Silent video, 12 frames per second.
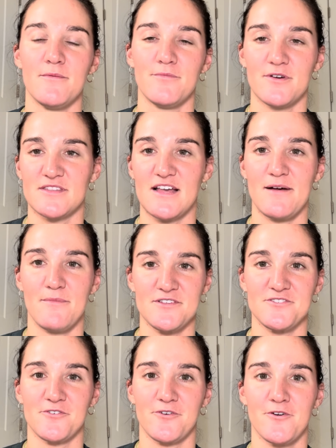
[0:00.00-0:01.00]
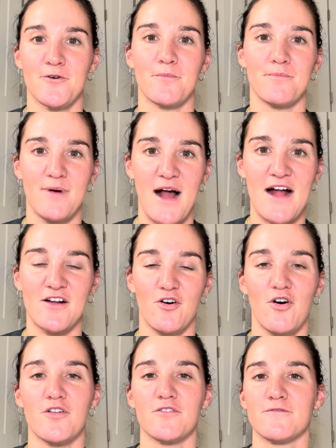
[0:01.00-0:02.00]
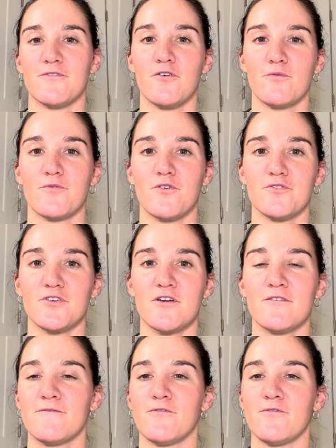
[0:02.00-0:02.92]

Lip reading: put that muscle group back on the foam roller